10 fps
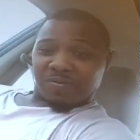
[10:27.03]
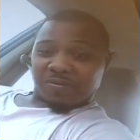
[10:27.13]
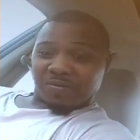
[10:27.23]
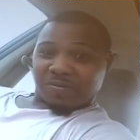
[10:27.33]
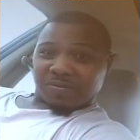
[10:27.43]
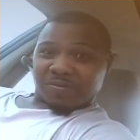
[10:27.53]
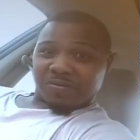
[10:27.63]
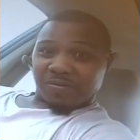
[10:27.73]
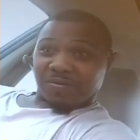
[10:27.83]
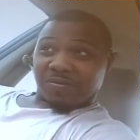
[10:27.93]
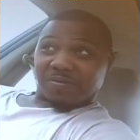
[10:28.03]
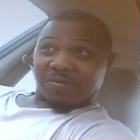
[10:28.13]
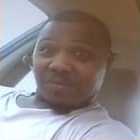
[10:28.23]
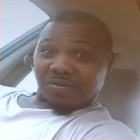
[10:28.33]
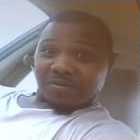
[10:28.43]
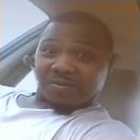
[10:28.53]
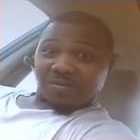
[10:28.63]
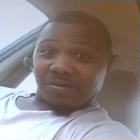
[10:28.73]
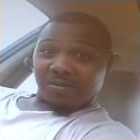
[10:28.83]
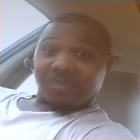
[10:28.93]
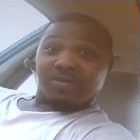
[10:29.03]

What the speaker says: [no speech]